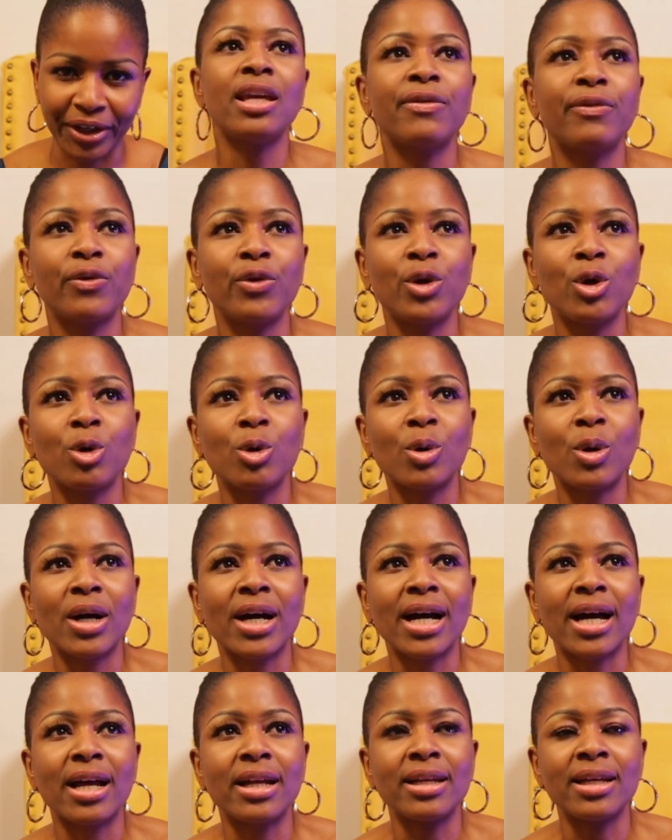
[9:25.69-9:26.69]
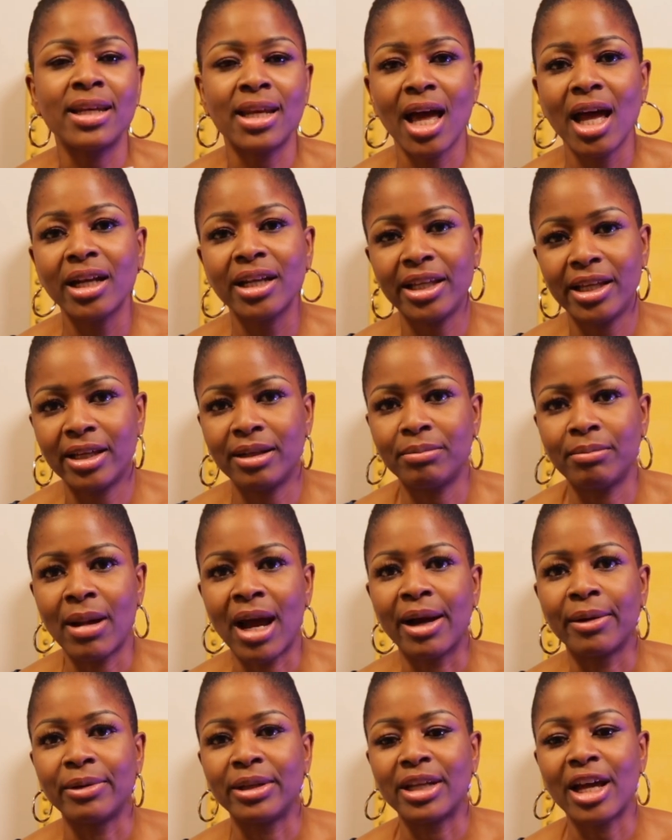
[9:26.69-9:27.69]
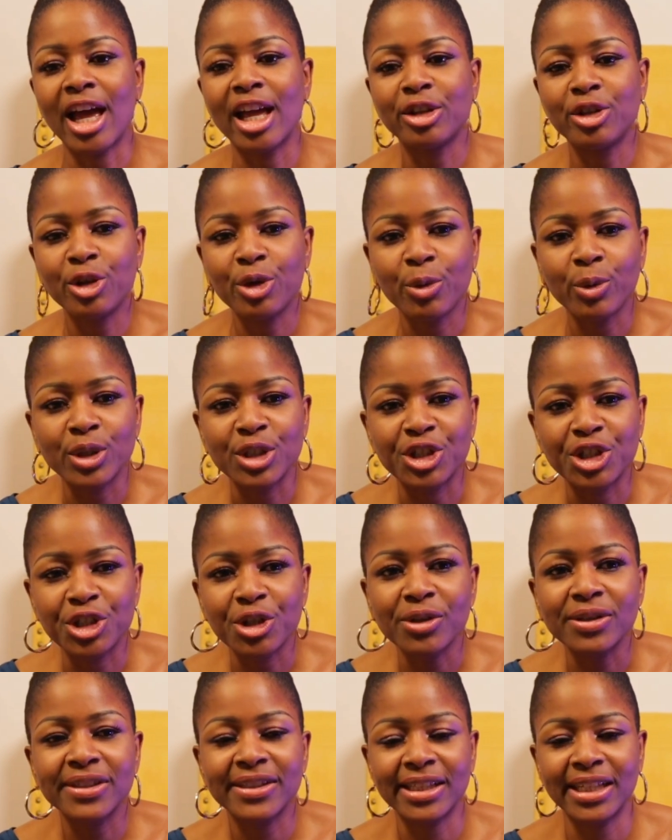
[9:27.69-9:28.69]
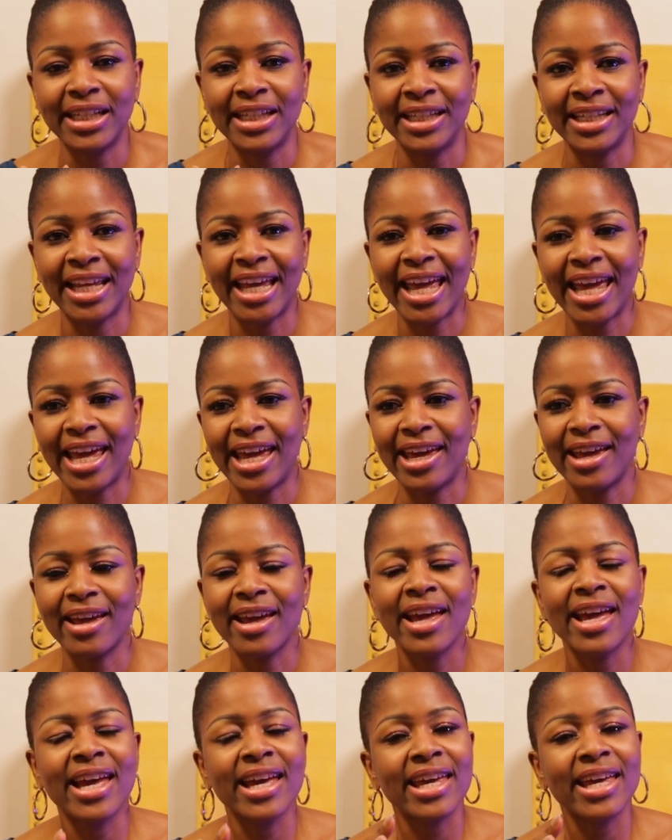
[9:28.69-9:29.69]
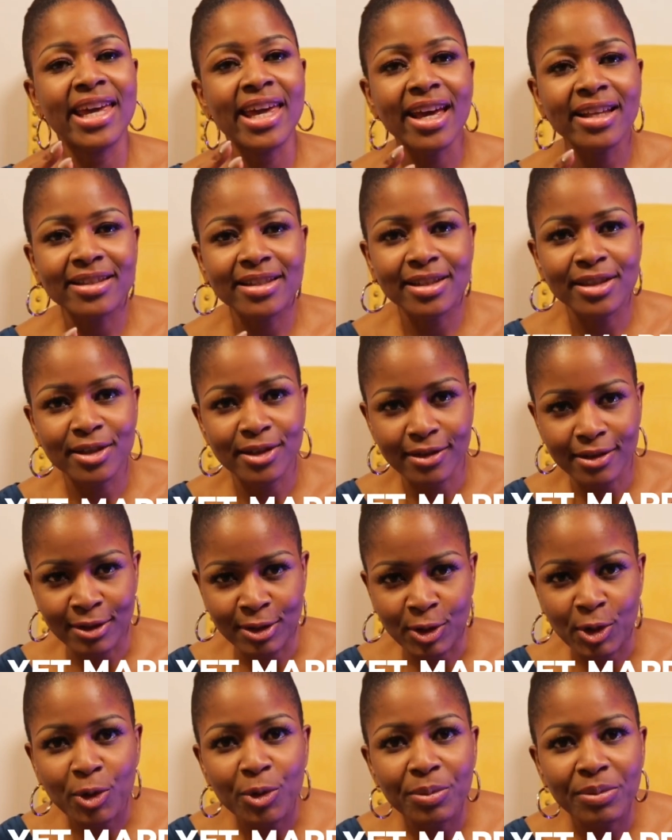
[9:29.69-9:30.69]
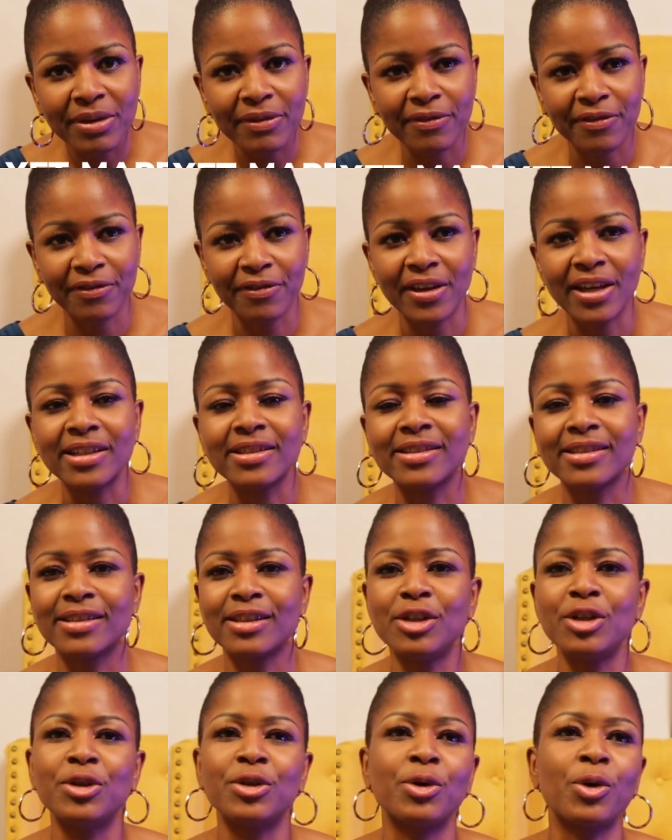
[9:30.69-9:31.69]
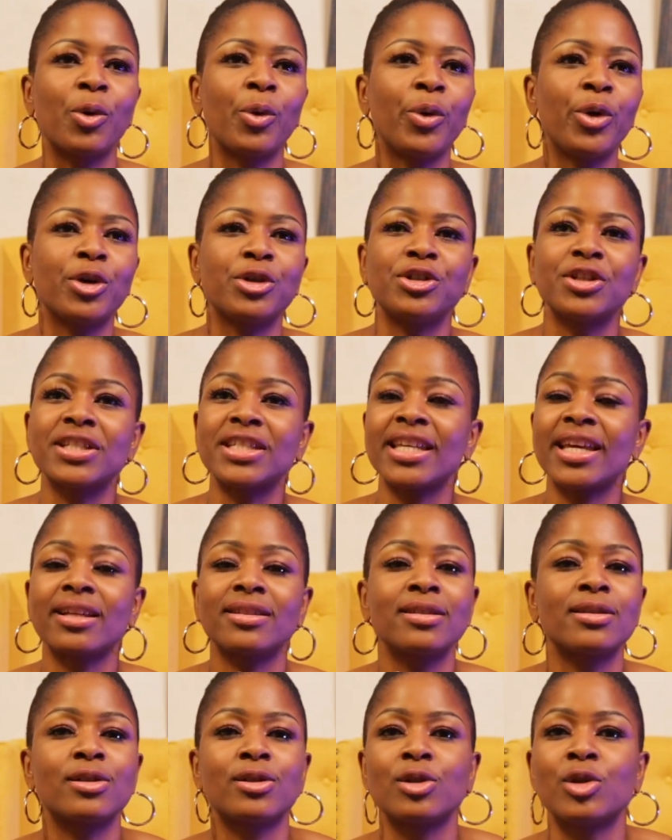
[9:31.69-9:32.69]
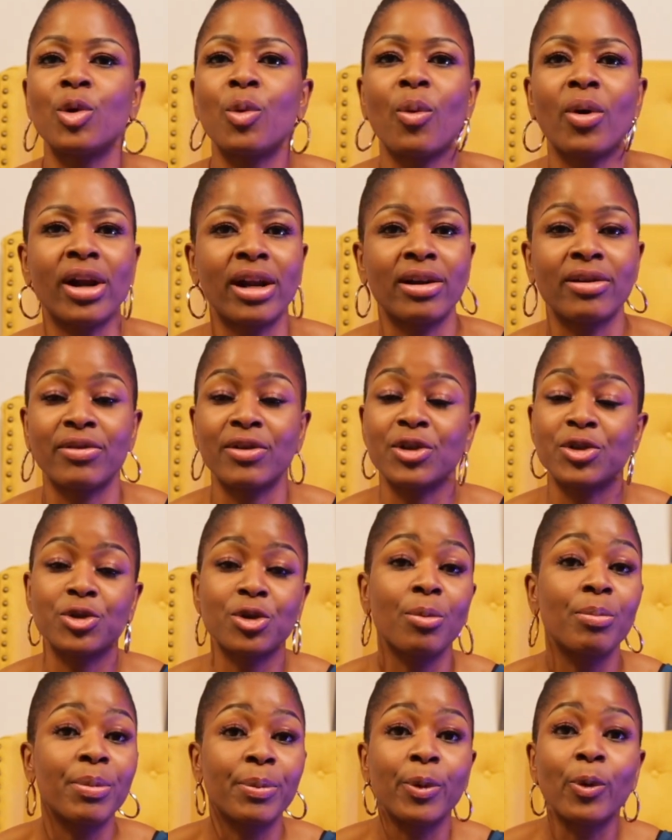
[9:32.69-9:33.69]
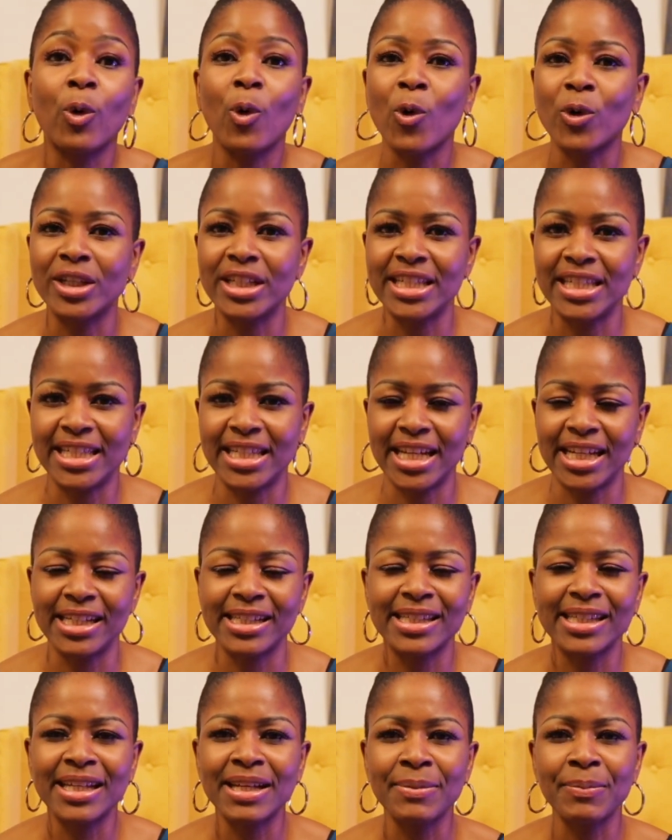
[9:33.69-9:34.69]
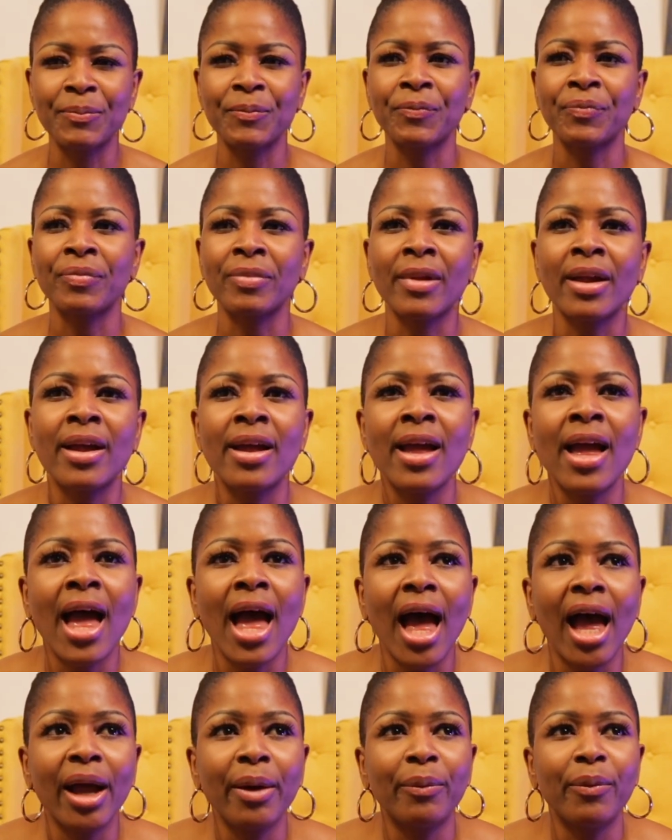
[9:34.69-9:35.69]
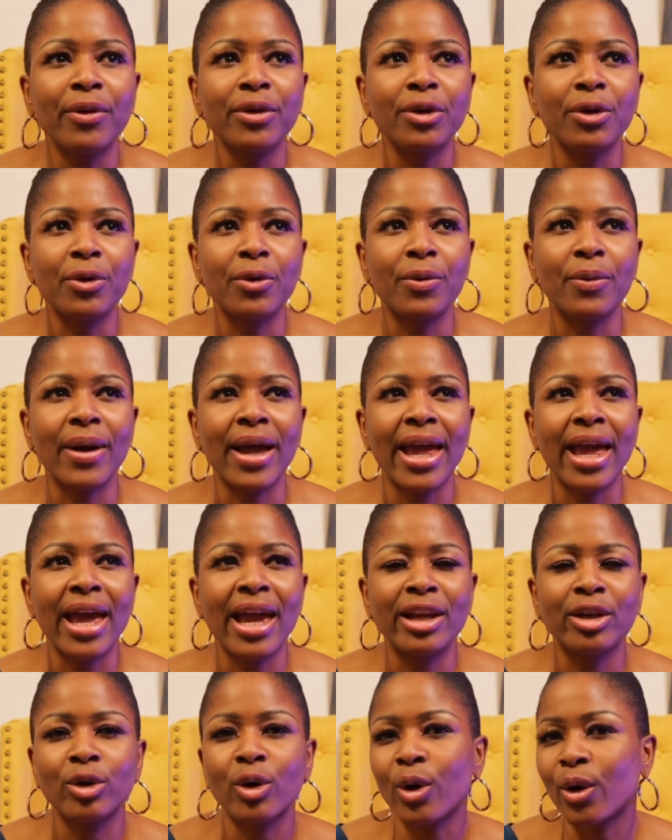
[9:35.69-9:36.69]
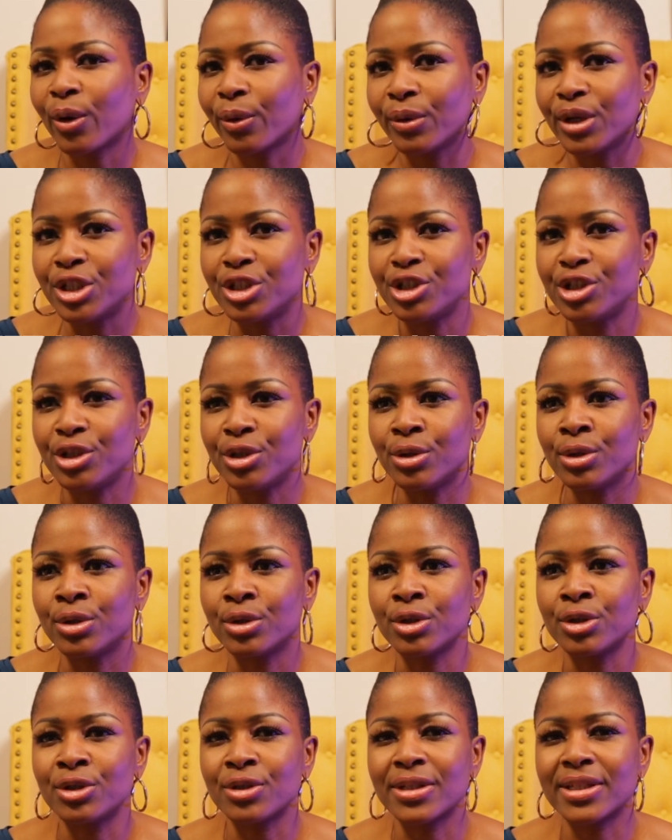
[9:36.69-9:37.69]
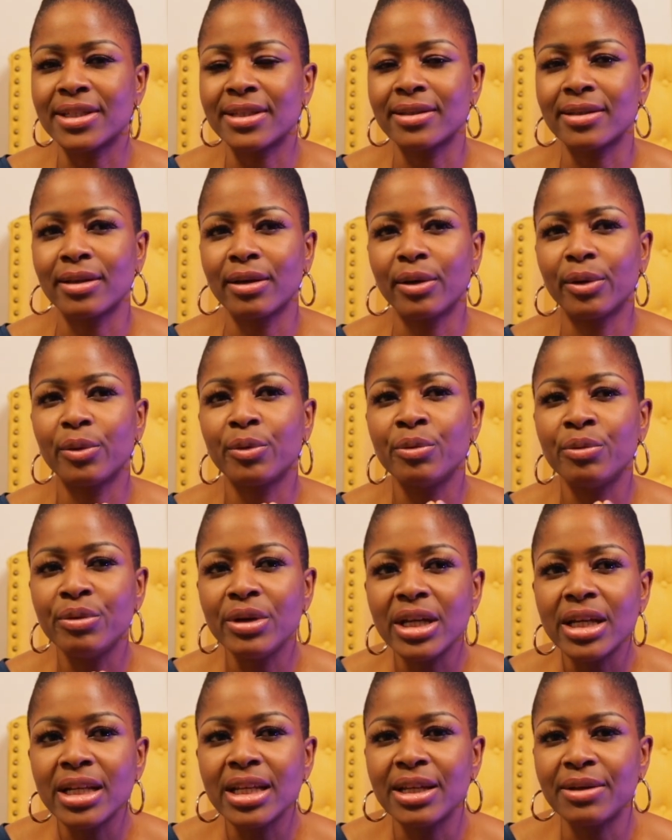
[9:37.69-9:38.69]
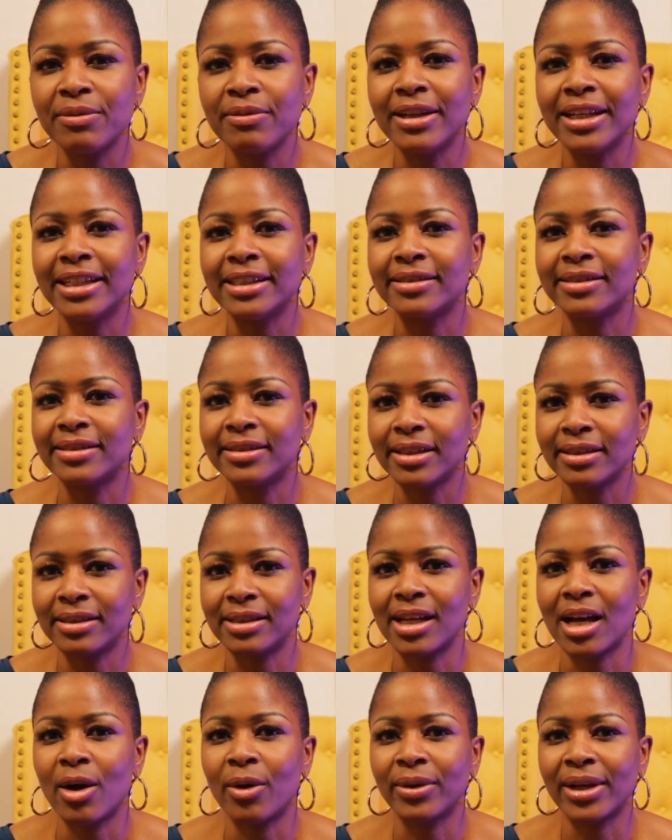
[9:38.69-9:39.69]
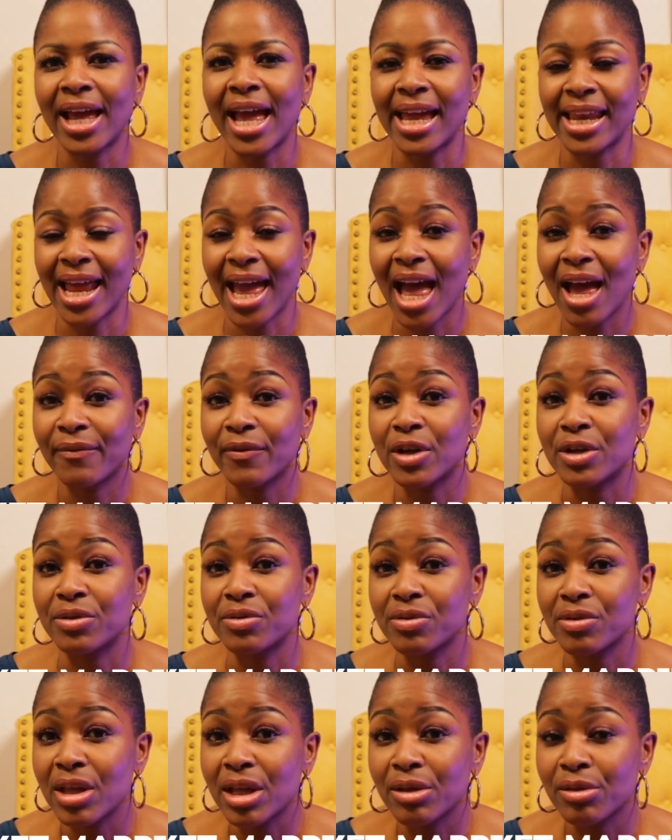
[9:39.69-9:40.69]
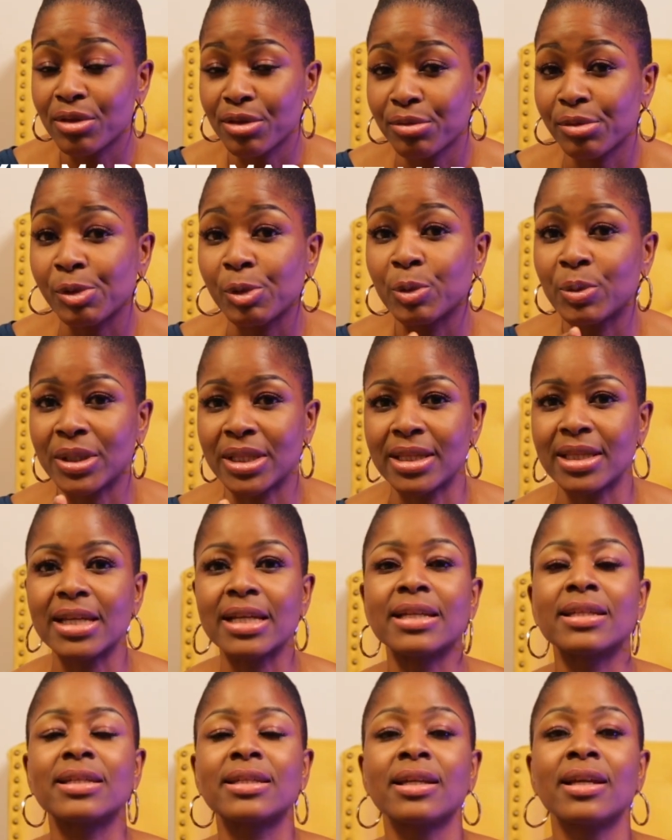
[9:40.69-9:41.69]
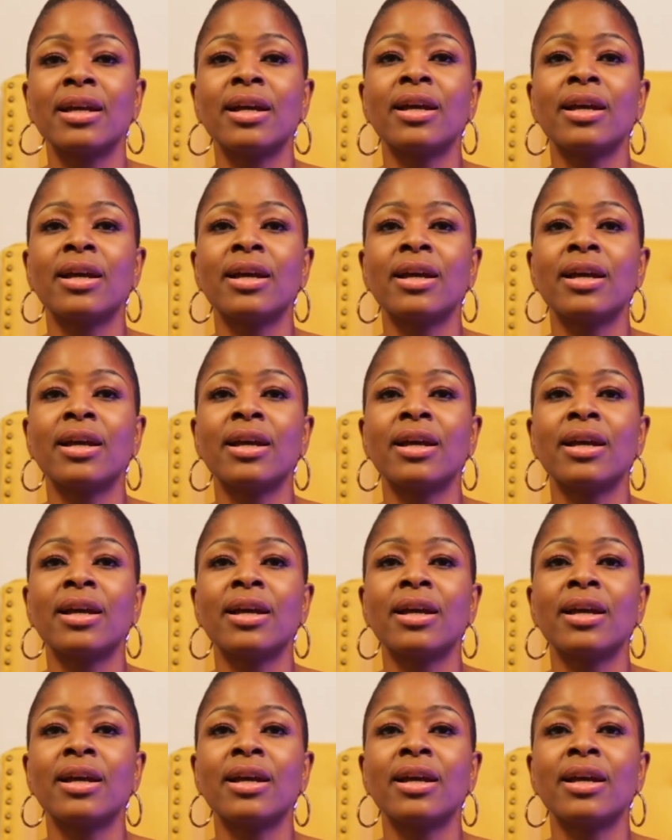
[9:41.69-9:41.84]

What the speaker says: If you are not yet married and you are just in a getting to know me phase, you're just getting to know one another, some people call it dating, I want to encourage you to just really, really sit down and have a think through with this.